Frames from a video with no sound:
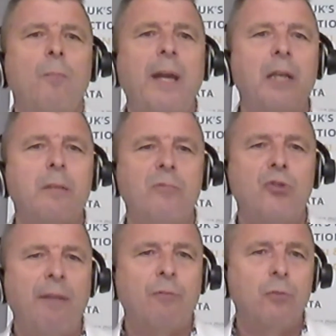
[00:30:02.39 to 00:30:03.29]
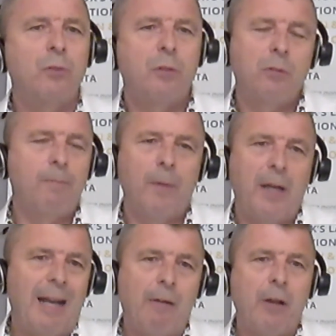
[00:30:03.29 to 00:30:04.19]
making them travel
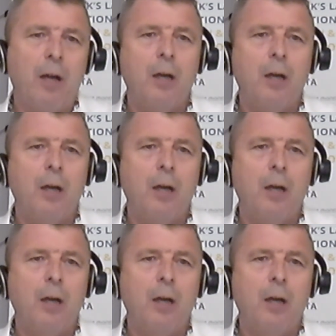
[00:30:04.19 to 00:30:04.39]
an hour and a